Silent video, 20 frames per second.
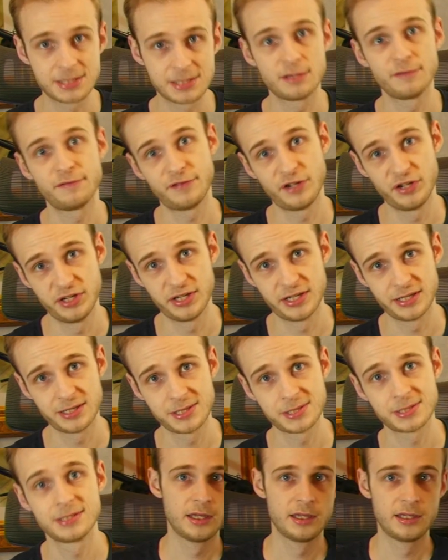the
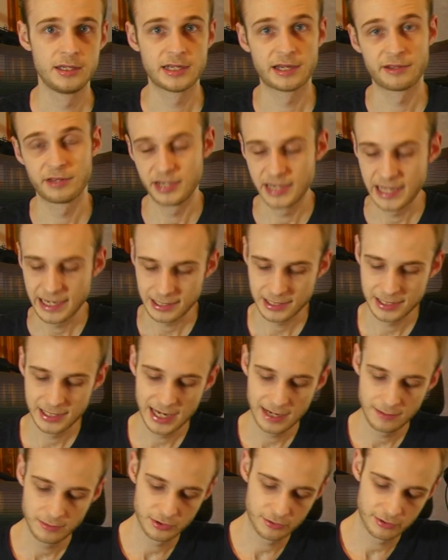fundus. Now the next
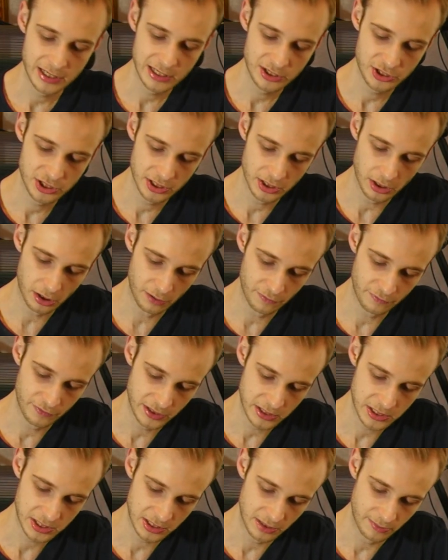named region of
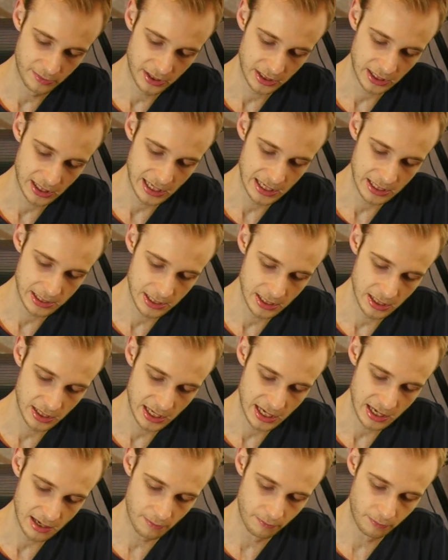the stomach is
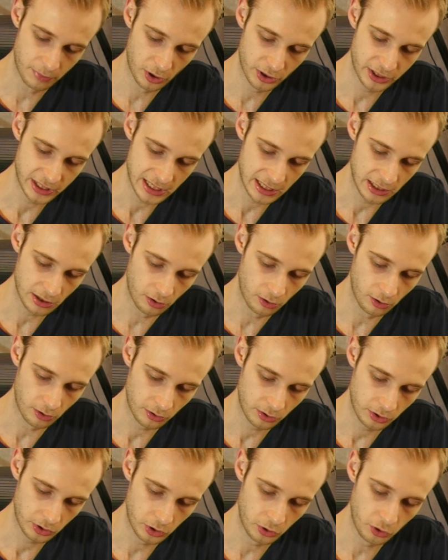the body
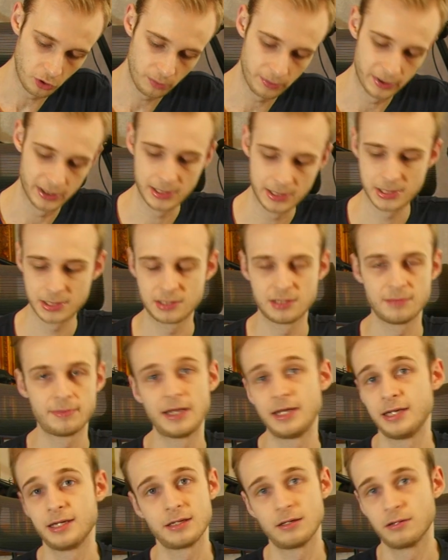or corpus,
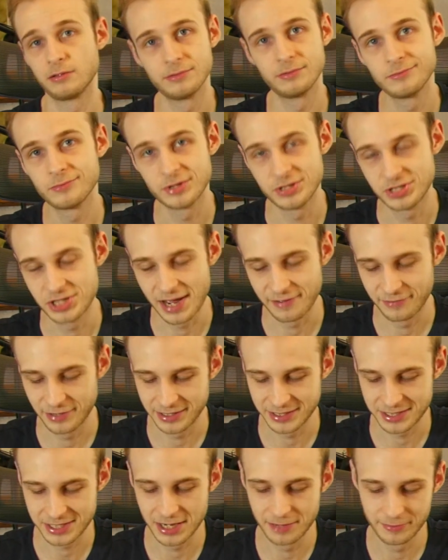depending on
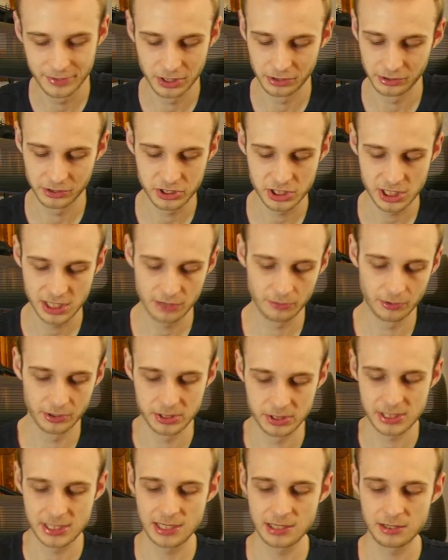whichever terminology you
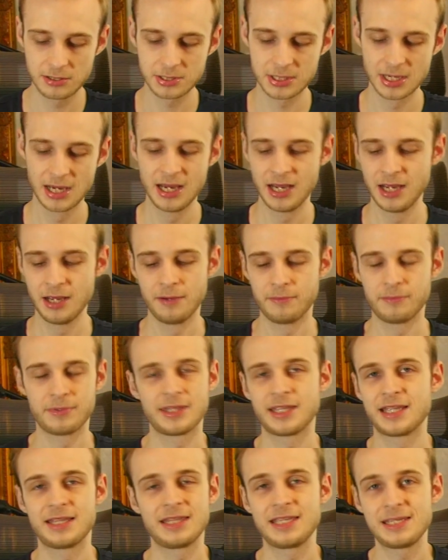want to use.
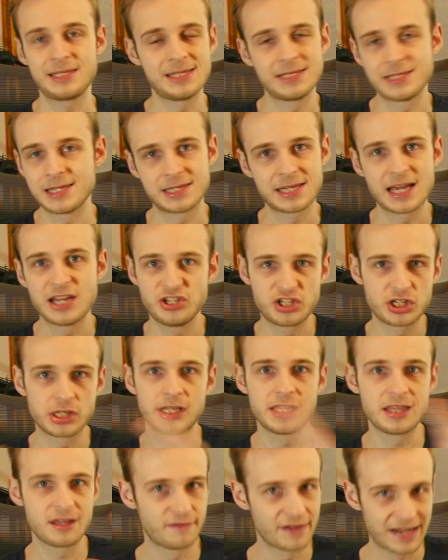Uh, this is
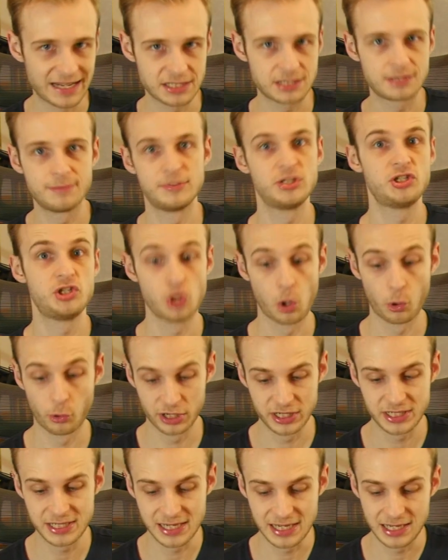essentially the vast
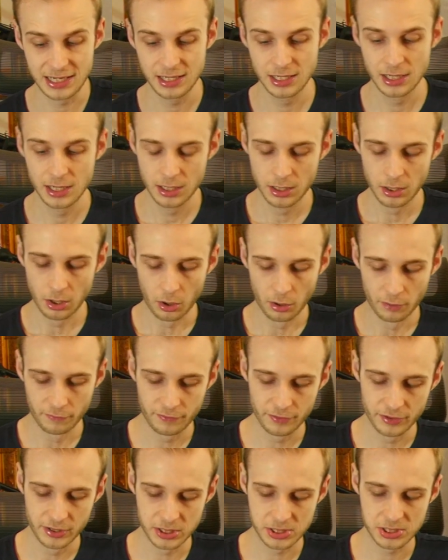majority
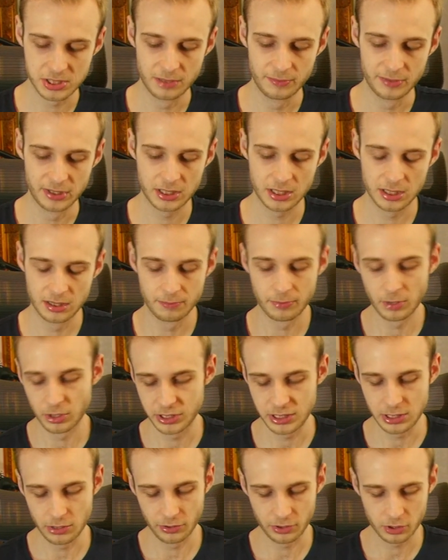of the stomach, the
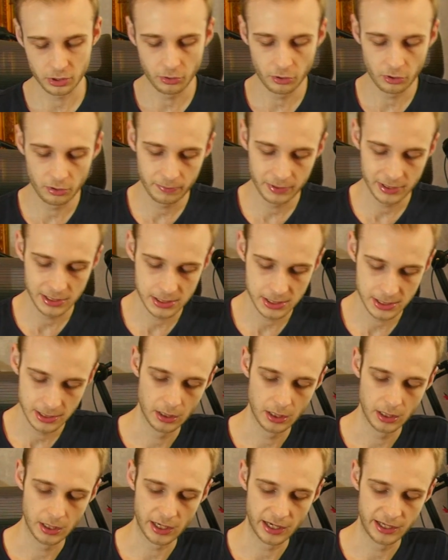body or the corpus.
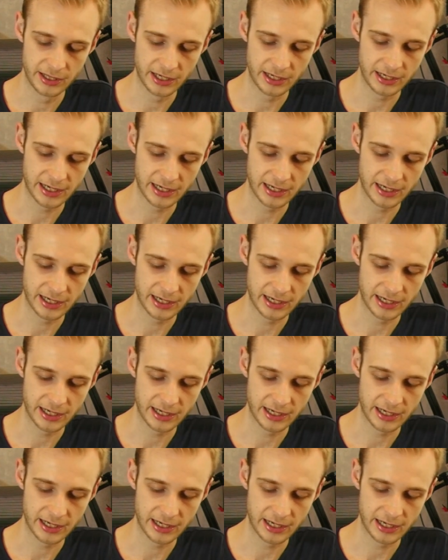And then